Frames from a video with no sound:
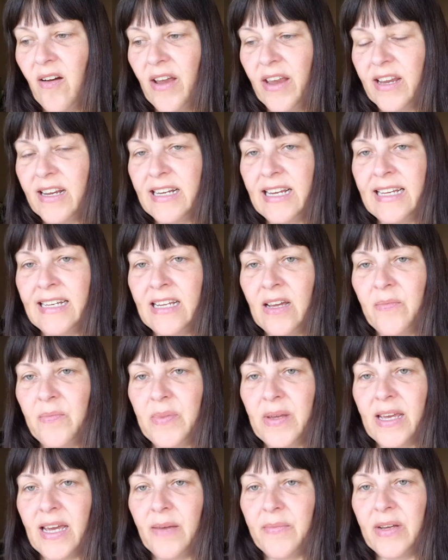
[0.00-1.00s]
I could end
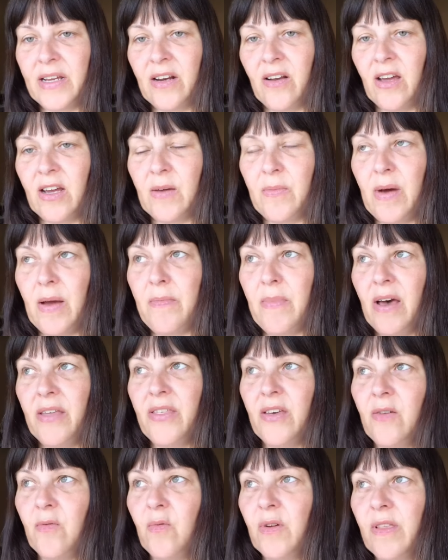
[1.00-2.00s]
up becoming like my
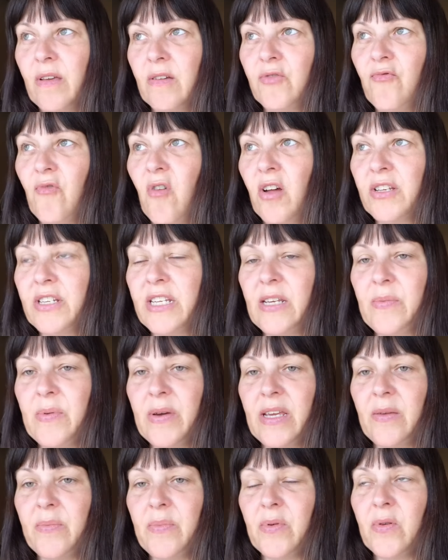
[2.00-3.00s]
mother, one of those ranty
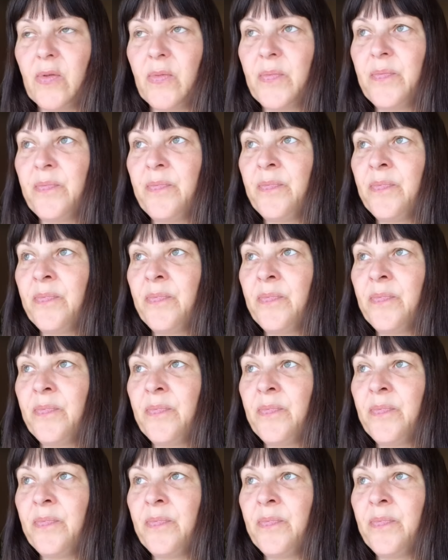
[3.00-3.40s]
people.